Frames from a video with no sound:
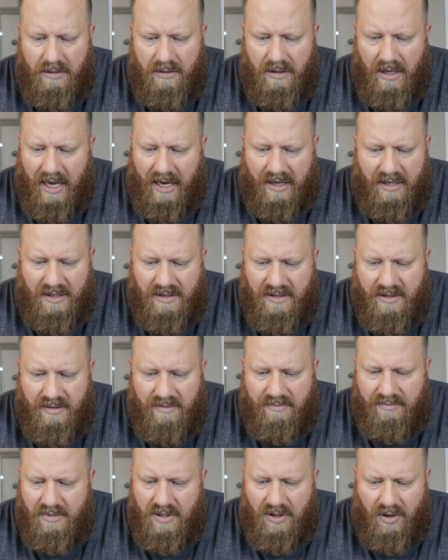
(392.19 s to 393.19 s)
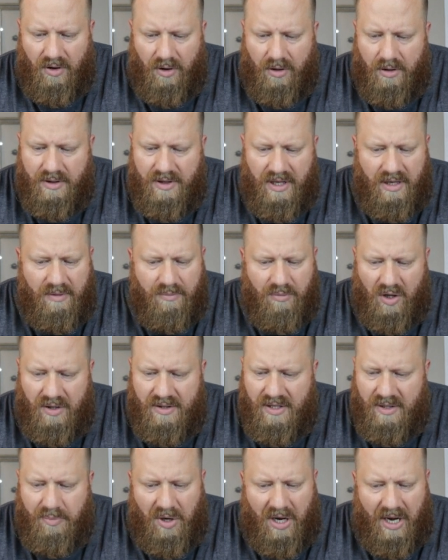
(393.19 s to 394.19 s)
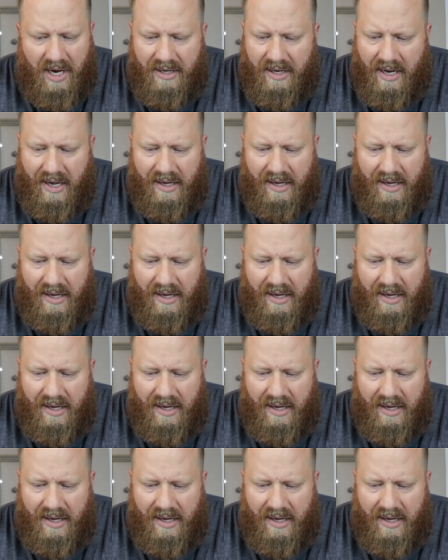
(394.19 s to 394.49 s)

yeah, because earthy, malty, pine.